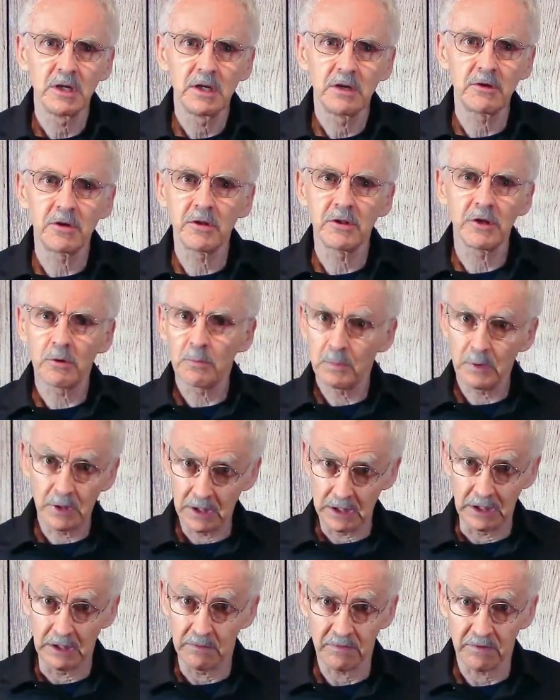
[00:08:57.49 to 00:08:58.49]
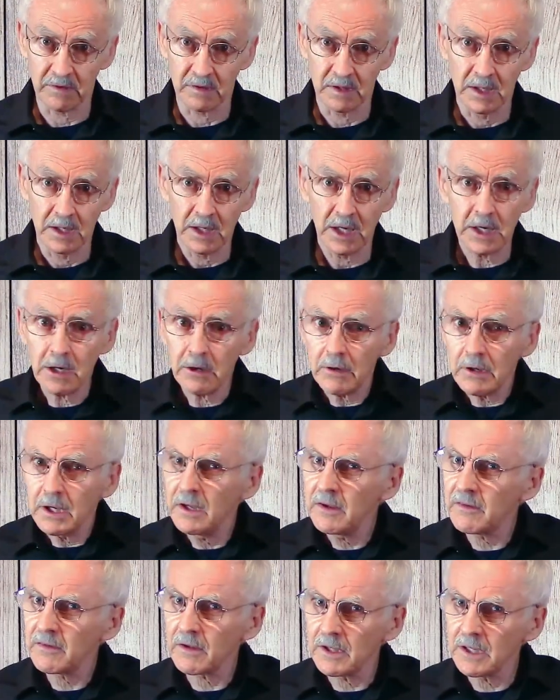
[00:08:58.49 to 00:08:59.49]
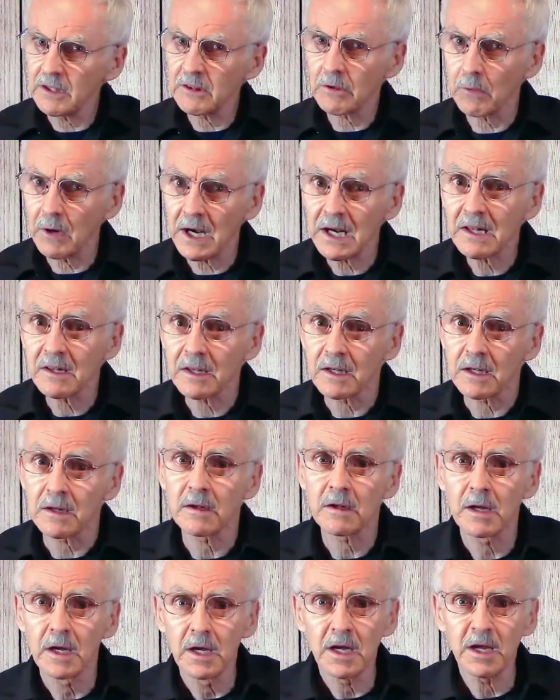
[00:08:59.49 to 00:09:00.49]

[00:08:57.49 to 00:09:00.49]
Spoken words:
to their beliefs and are easily threatened